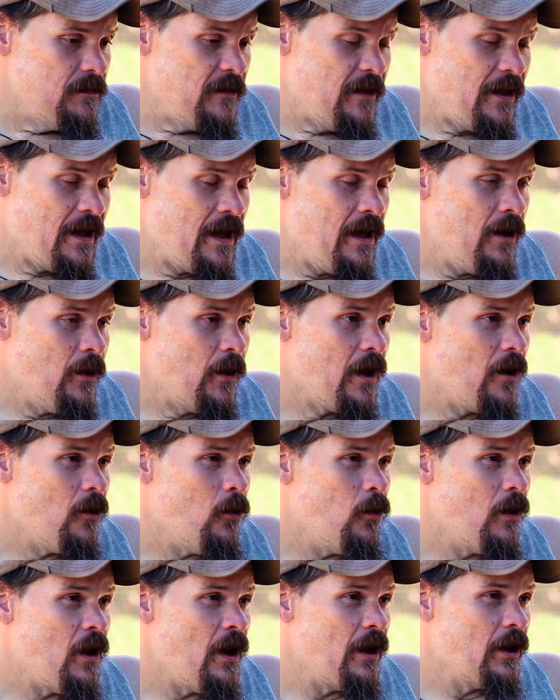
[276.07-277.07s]
Yeah, I don't got a
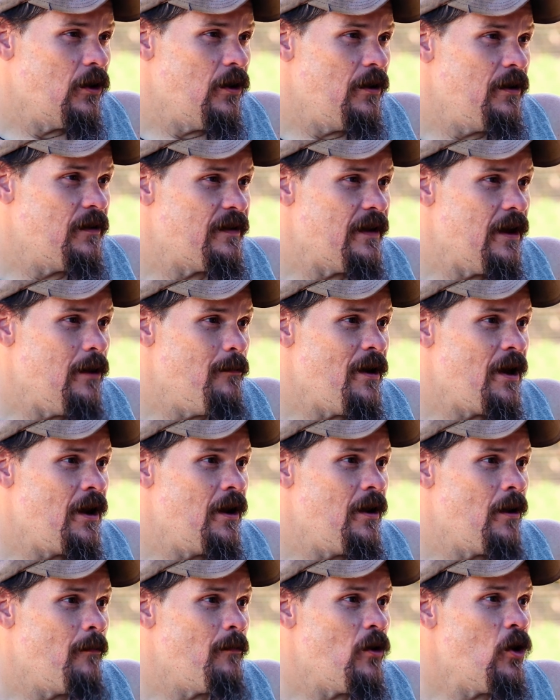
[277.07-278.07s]
whole lot of good to say about
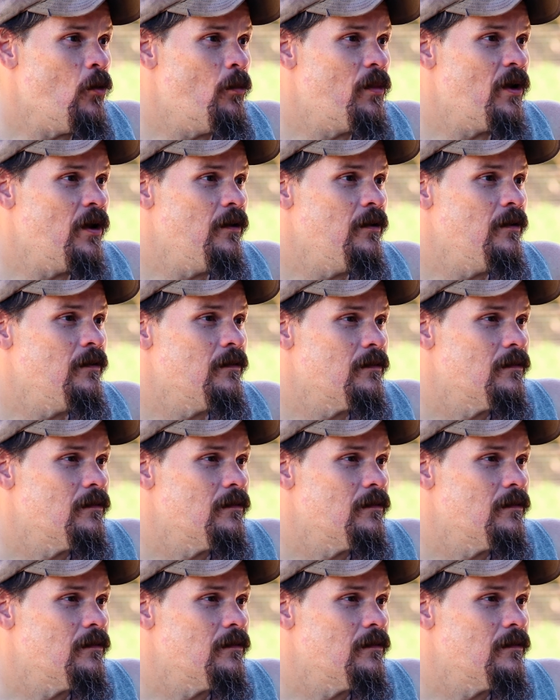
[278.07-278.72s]
it. I'm hoping,